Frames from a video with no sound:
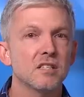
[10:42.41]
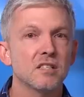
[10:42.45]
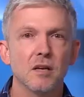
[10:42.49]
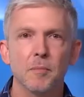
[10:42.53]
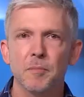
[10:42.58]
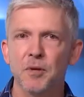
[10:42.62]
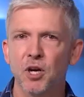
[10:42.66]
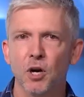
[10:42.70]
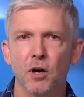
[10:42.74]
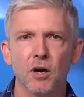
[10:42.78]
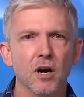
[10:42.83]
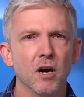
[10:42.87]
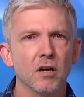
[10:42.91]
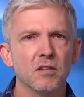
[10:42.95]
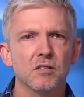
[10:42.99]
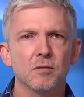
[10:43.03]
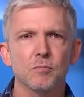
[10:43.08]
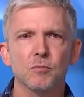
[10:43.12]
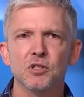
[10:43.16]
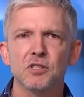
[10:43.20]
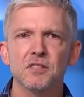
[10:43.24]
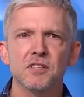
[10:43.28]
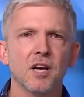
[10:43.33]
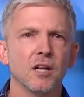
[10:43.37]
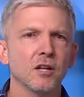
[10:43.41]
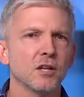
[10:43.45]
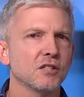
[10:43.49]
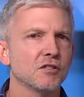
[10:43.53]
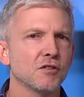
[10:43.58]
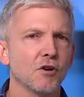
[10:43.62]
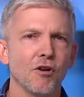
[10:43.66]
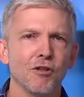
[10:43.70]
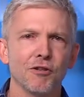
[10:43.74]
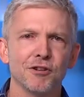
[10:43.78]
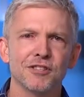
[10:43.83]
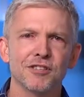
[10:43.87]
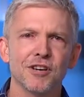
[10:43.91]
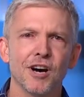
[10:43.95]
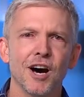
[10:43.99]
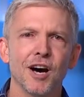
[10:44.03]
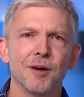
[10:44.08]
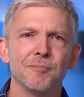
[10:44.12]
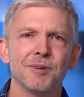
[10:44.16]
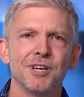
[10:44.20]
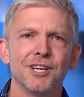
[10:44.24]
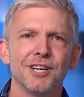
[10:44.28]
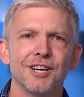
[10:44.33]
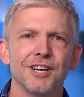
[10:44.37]
something our customers tell us all the
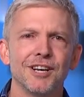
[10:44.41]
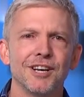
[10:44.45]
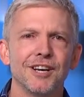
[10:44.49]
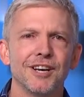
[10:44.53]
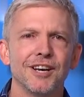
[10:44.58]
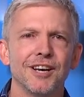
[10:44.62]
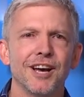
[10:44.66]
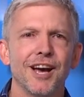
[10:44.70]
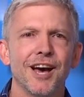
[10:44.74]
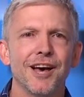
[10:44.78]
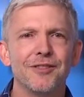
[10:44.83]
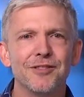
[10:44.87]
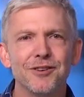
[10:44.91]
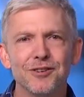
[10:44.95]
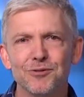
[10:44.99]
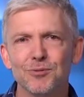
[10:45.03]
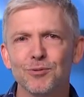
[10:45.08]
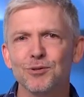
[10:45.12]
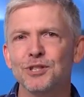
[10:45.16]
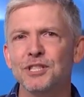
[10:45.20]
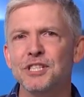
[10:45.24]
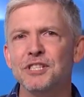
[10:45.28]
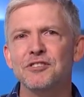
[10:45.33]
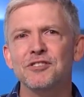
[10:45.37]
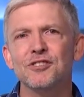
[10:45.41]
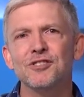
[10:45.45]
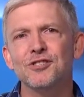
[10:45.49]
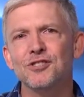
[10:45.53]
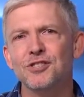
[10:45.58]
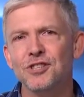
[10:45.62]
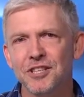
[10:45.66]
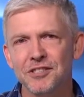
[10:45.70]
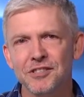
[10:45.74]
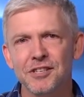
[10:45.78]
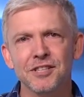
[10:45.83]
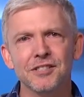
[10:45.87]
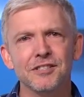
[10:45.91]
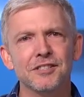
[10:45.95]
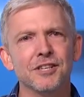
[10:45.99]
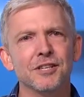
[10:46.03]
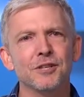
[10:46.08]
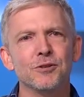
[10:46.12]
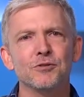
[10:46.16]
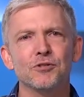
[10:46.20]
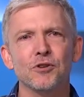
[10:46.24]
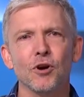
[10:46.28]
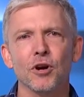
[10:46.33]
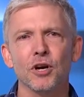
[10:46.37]
time. And this release just
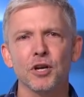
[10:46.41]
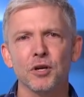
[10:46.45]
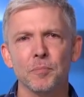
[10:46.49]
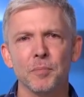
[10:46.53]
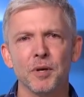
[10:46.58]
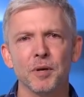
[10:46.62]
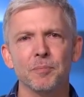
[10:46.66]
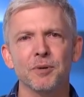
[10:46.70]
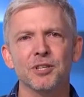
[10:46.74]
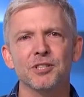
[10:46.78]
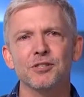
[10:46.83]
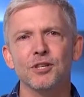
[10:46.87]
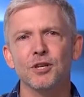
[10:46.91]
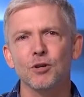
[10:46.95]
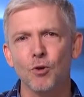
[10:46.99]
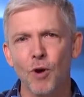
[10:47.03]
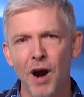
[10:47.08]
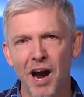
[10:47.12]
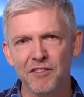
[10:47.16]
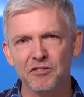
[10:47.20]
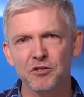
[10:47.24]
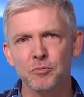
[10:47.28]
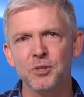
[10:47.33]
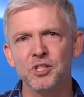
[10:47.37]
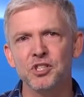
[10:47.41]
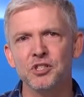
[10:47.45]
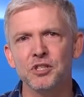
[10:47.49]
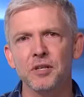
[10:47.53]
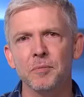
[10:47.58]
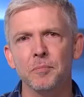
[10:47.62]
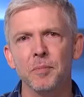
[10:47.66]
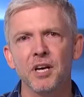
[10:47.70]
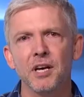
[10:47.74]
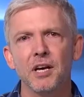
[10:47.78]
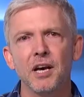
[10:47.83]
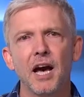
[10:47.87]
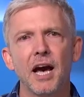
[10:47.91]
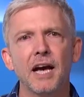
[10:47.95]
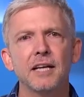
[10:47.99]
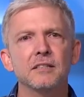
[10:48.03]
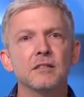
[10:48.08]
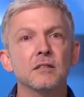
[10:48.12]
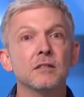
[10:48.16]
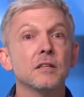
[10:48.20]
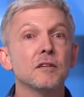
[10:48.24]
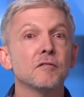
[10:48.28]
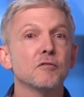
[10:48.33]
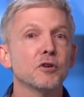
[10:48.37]
continues our commitment to craftsmanship and
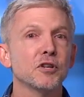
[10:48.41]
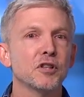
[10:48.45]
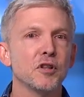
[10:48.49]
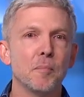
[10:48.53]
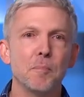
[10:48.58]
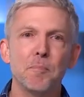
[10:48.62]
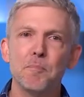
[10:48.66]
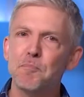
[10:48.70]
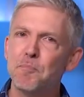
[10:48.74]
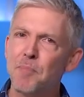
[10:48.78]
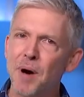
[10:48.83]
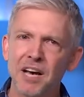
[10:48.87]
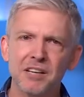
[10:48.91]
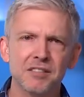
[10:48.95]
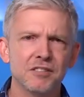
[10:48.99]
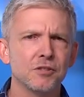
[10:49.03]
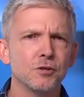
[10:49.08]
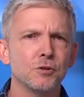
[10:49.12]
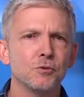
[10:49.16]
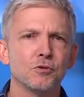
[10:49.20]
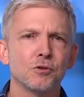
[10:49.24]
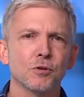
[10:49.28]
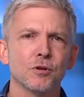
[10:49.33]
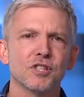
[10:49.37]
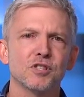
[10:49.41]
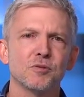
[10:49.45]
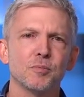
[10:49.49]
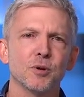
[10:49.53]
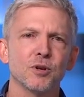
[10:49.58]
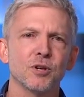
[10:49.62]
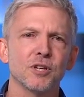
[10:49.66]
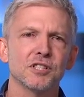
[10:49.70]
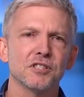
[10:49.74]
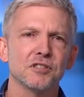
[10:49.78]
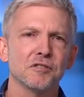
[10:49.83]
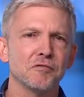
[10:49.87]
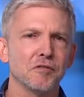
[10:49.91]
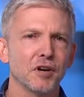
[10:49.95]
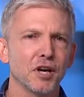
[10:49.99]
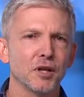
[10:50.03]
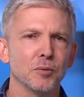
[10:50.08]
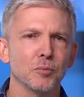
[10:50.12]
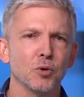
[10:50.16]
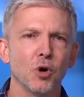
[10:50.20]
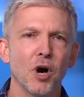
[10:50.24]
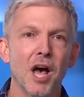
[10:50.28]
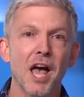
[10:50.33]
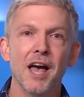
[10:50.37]
delivering the best user experience
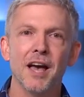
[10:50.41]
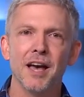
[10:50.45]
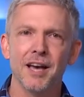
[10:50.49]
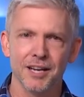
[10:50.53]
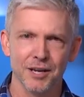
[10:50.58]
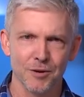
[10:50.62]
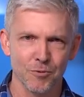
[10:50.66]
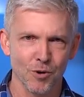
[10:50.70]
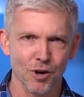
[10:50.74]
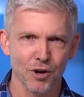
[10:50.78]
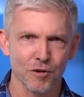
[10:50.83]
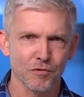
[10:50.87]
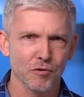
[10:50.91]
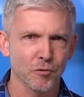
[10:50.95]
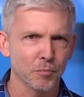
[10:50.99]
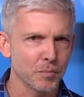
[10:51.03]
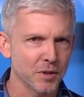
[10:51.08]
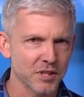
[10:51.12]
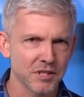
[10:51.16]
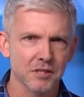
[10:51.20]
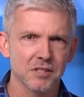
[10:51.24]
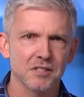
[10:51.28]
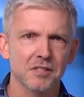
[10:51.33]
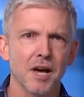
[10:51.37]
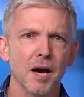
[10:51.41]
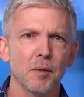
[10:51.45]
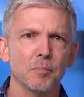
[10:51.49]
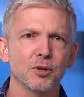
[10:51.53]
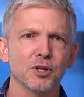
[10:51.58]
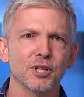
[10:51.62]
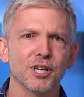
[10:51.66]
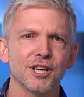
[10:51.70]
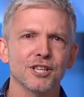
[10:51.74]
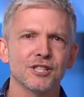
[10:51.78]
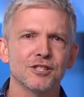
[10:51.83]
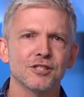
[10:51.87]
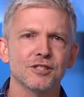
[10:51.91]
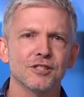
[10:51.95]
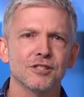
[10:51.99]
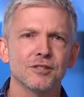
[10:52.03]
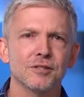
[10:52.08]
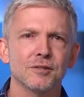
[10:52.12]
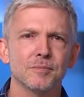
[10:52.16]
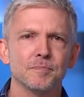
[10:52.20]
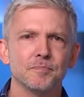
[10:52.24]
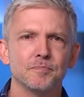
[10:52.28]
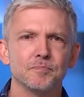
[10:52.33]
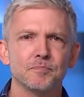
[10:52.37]
available anywhere for business
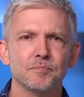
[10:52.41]
applications.